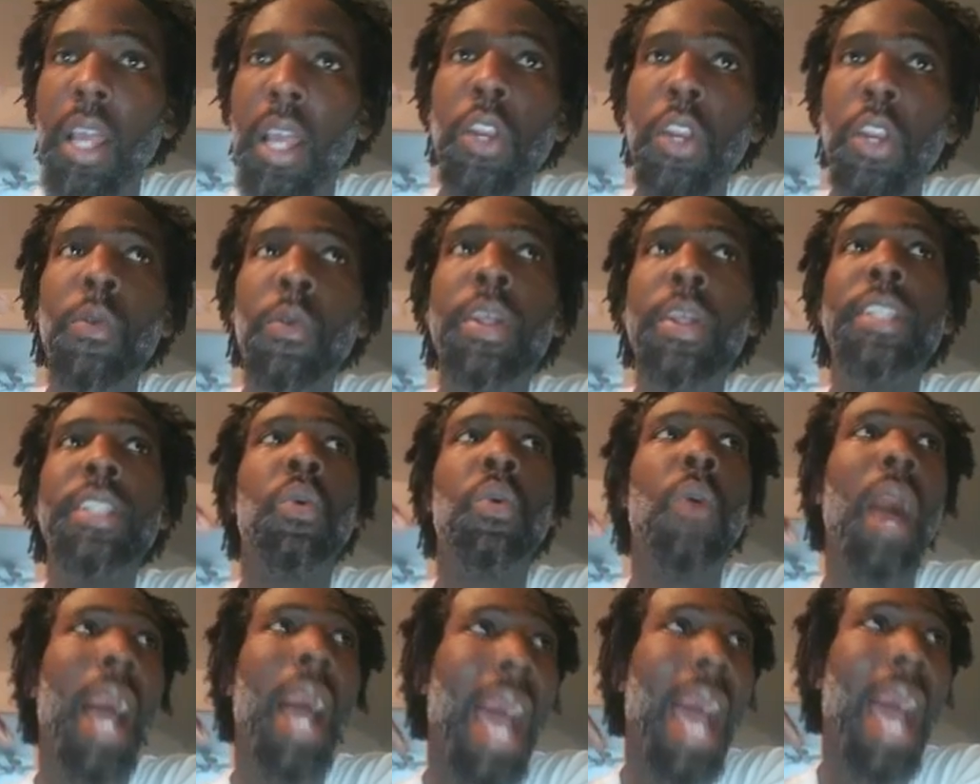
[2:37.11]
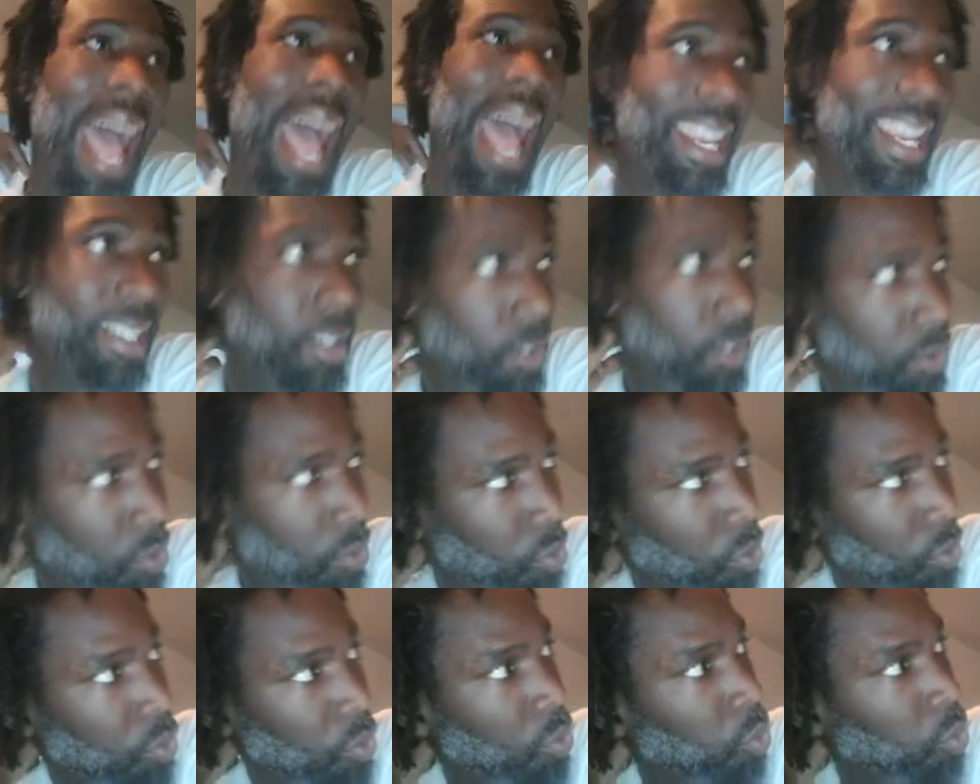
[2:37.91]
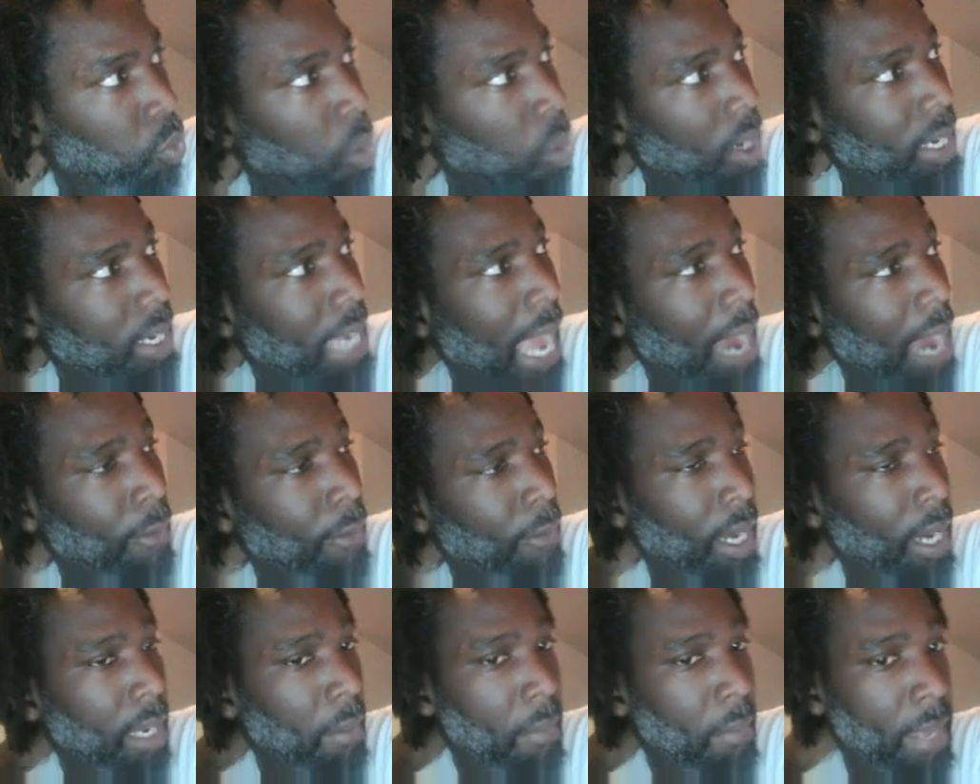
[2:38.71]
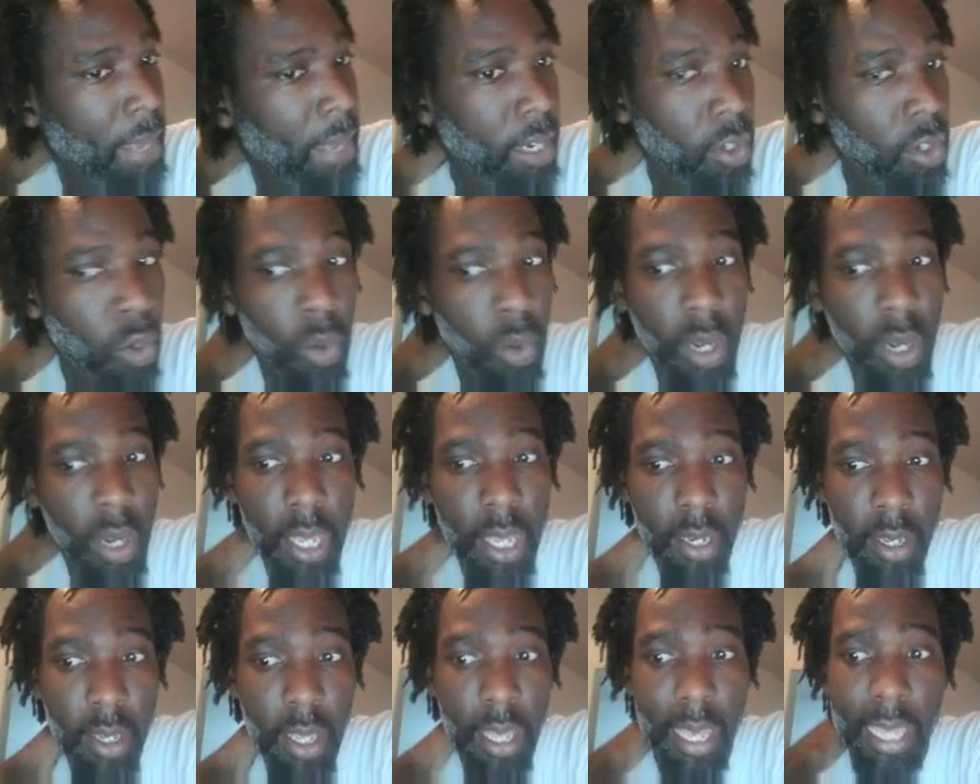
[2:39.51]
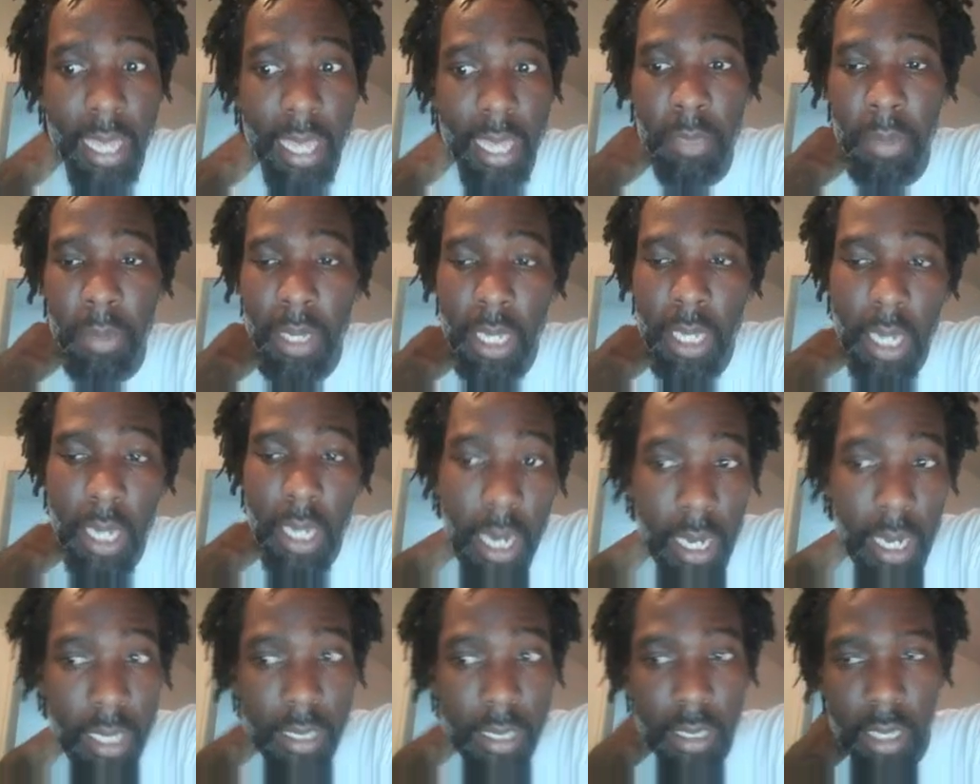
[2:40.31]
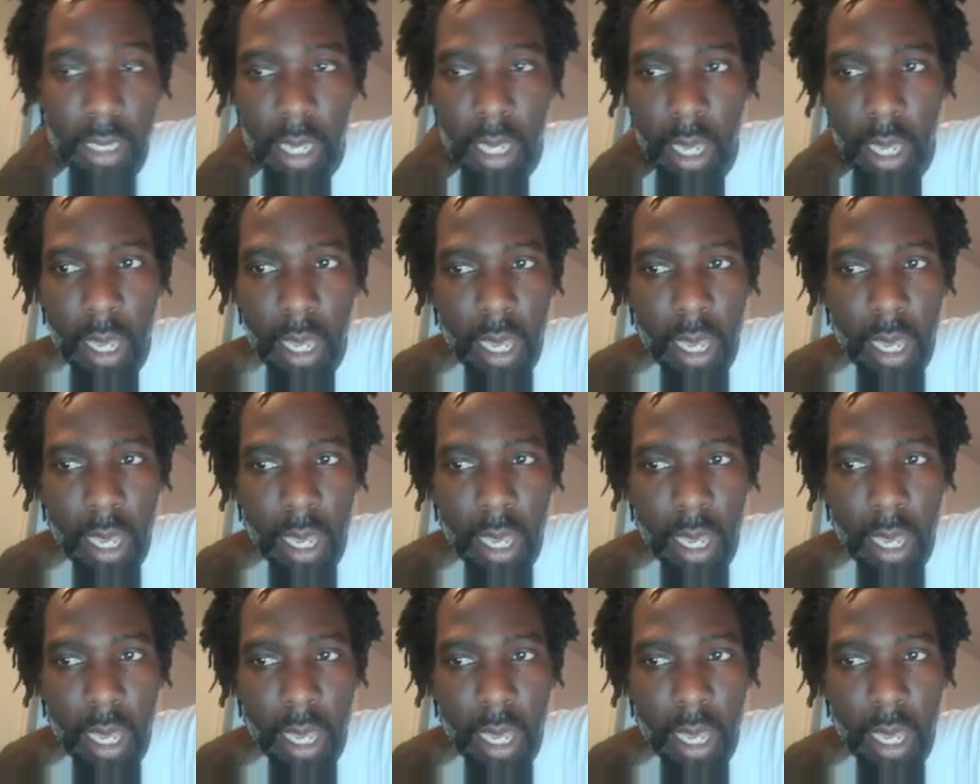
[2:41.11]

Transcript: The reason why I would not recommend doing it is because